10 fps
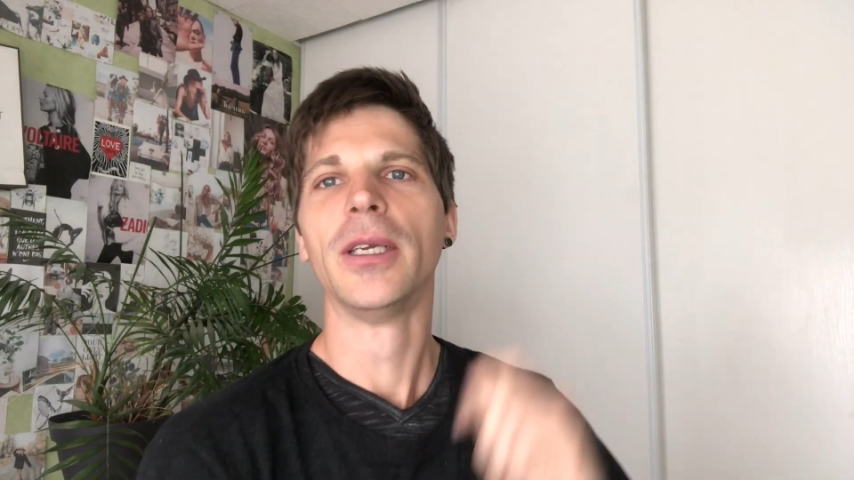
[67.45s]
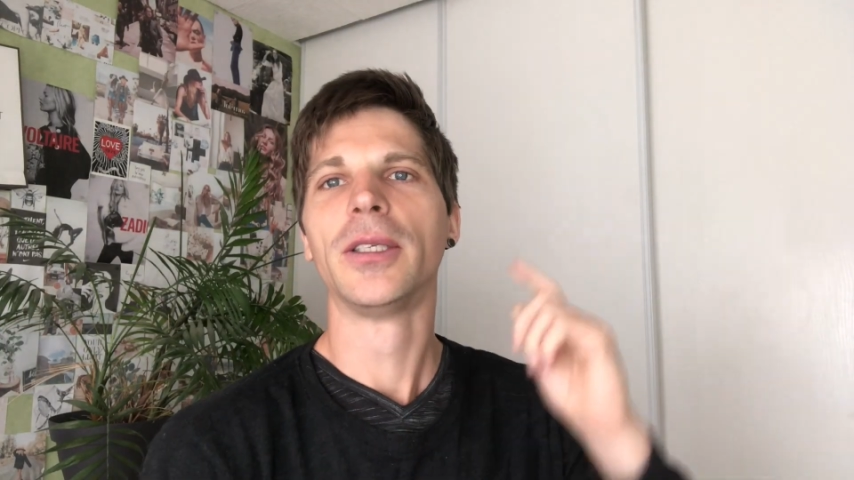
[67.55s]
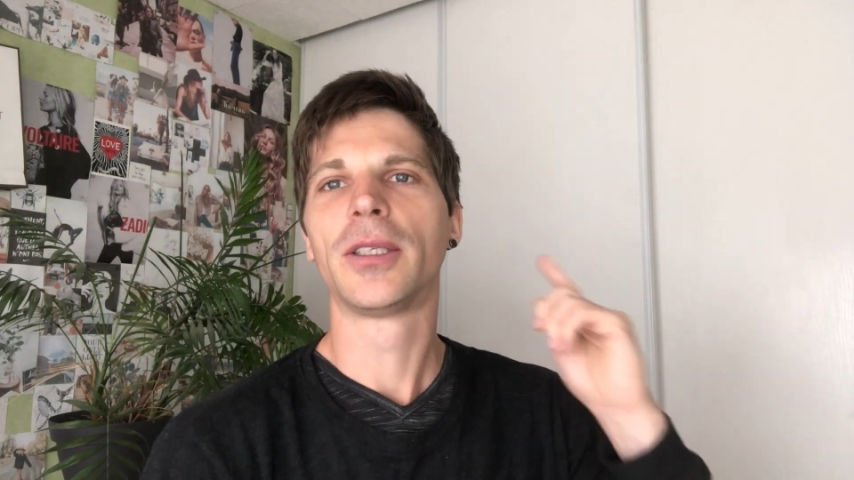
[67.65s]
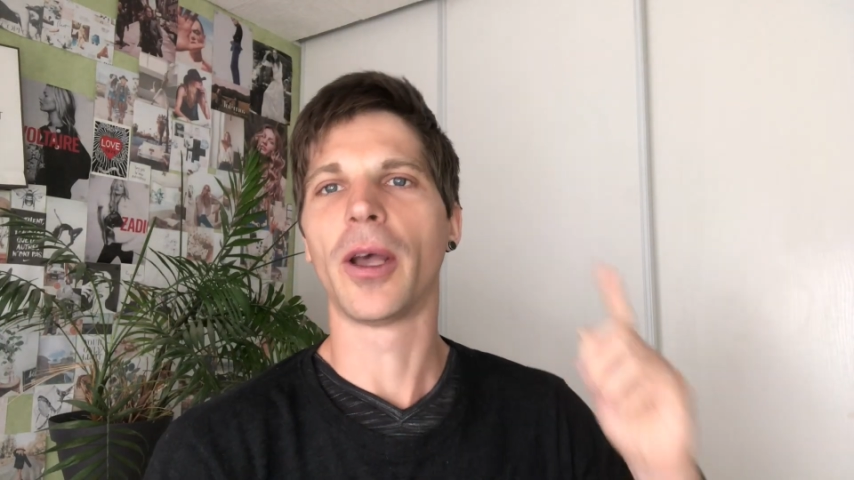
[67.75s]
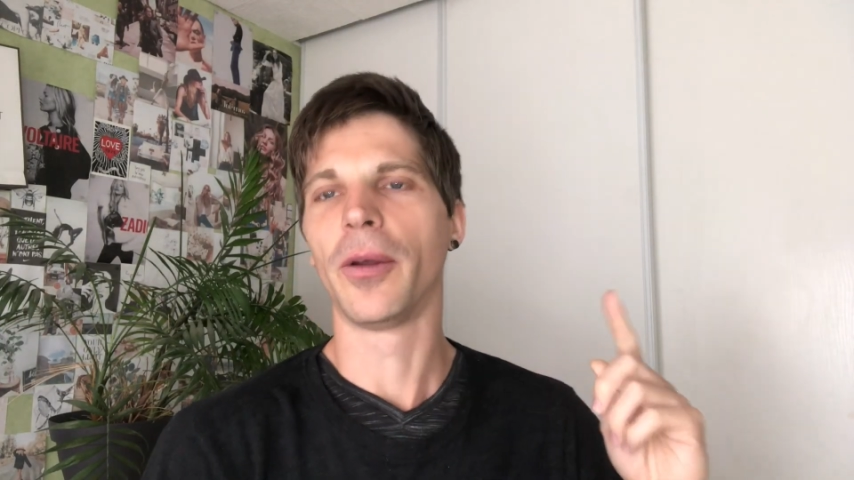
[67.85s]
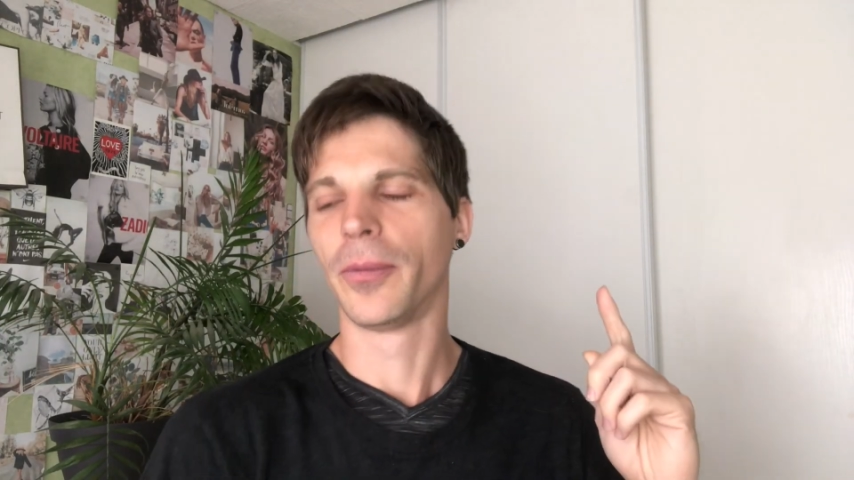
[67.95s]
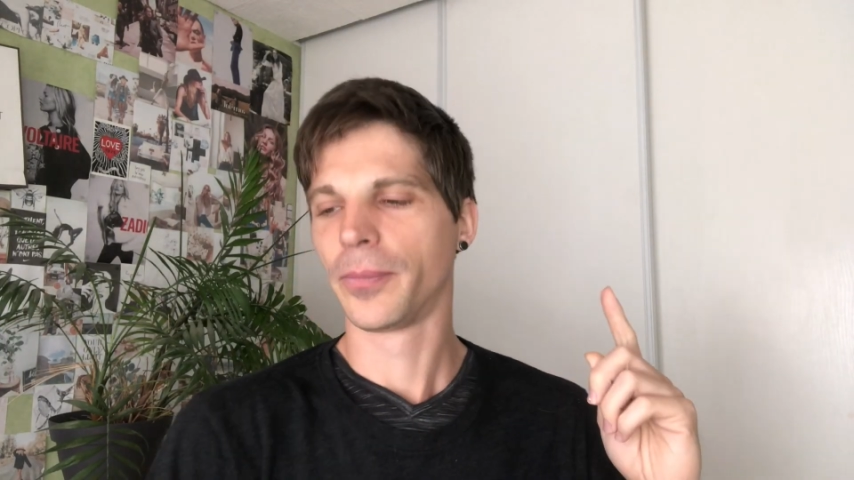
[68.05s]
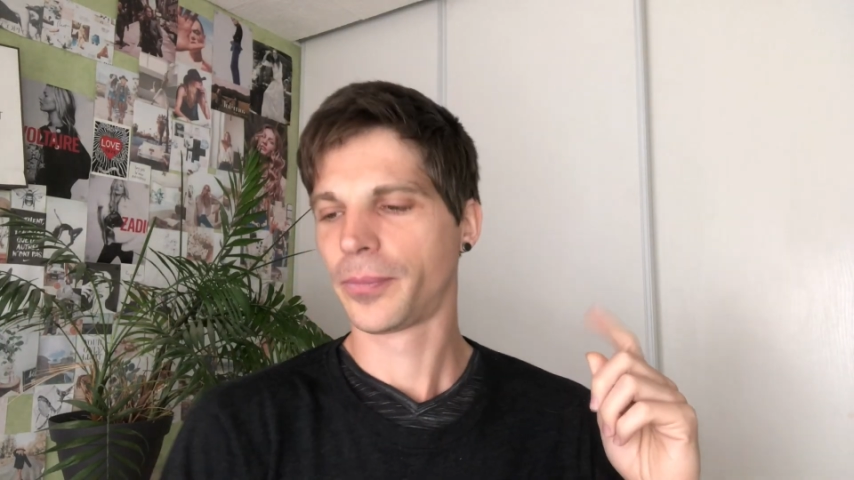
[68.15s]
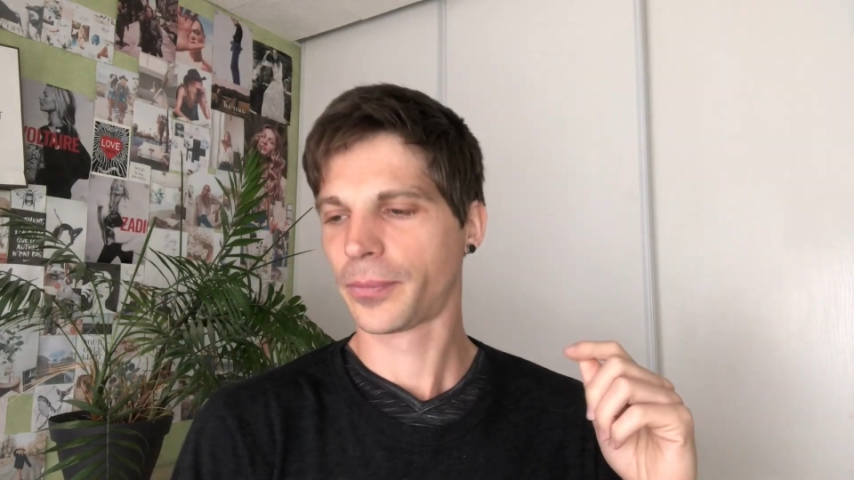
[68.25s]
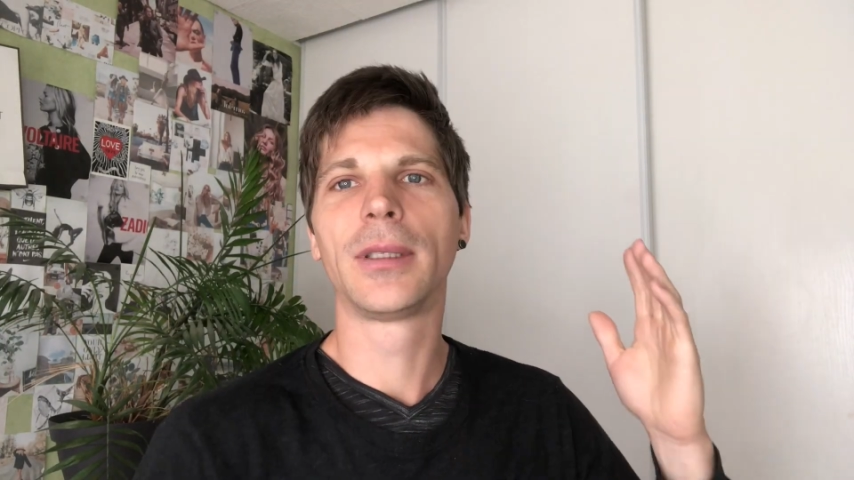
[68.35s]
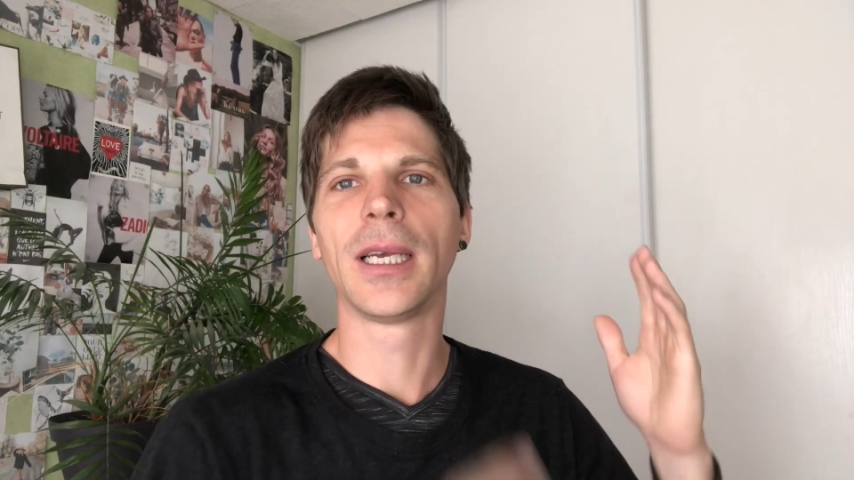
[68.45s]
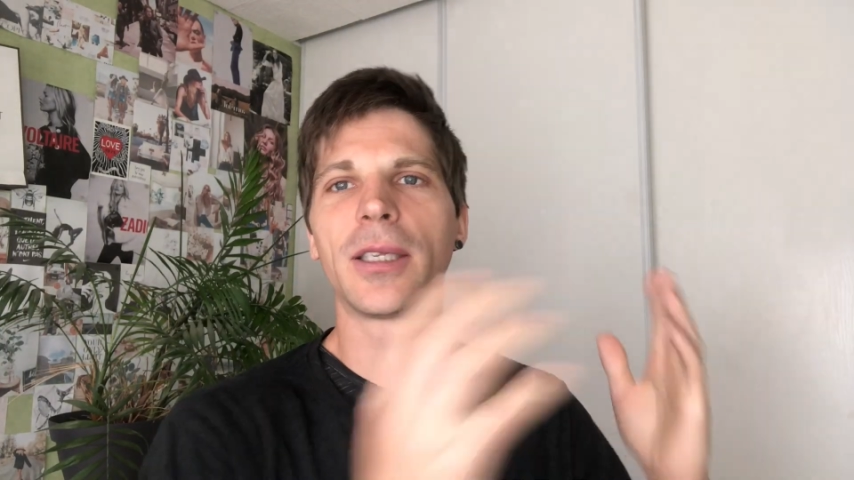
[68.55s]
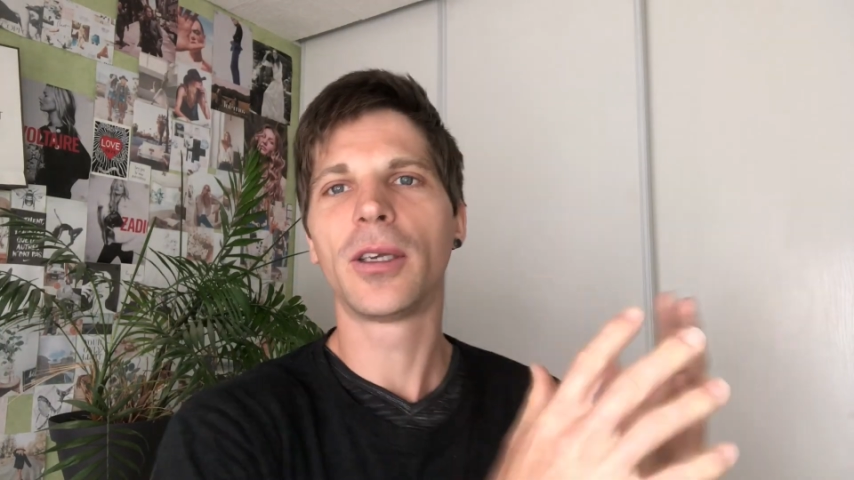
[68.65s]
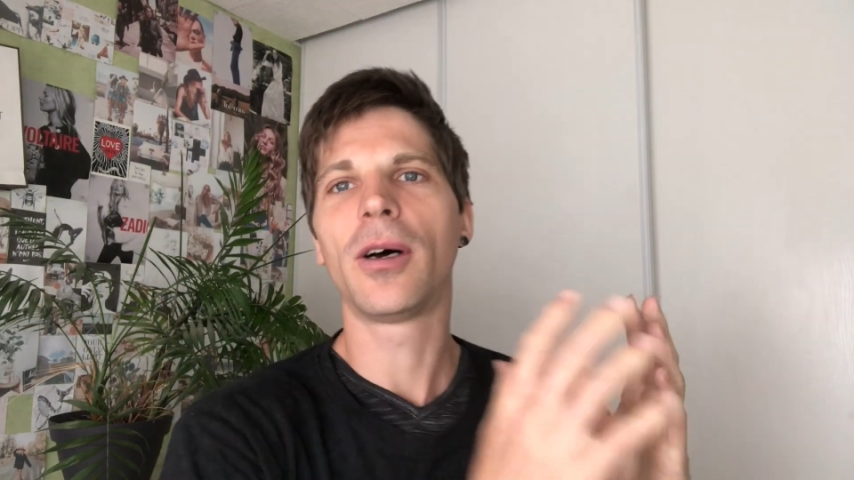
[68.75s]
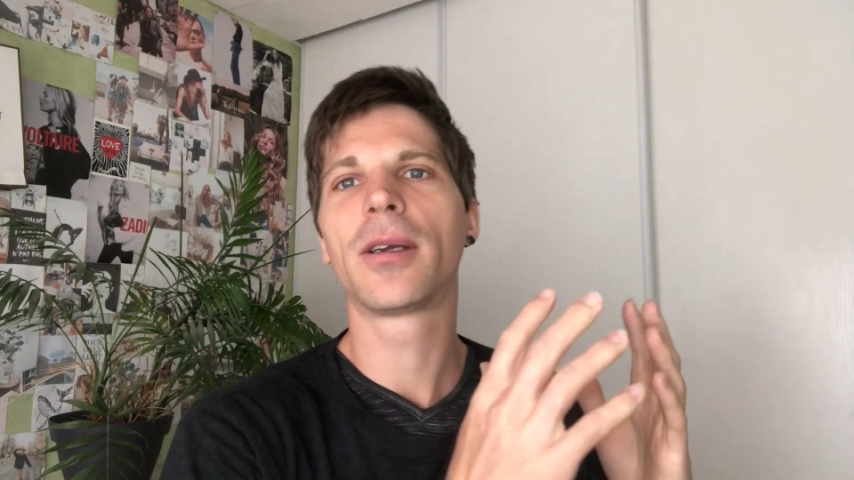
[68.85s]
So
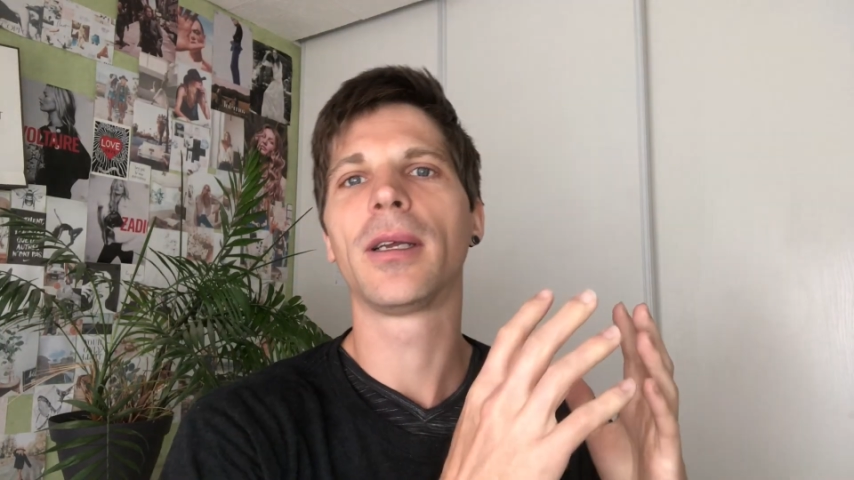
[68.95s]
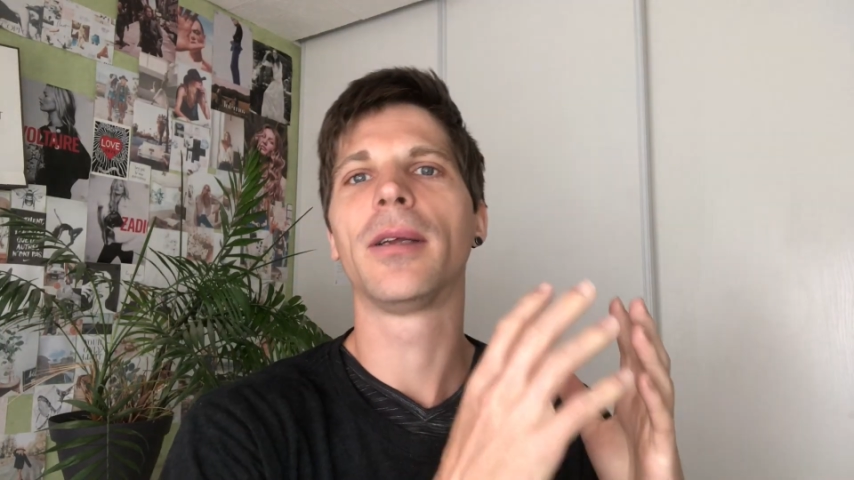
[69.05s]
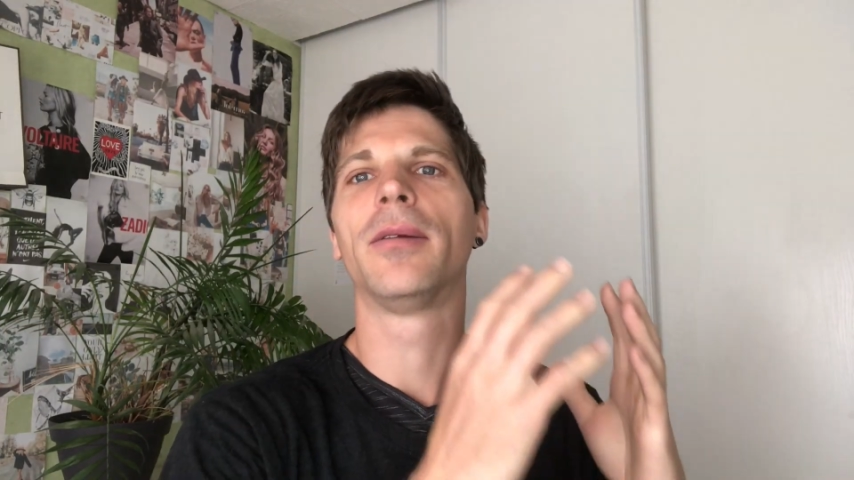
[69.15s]
TikTok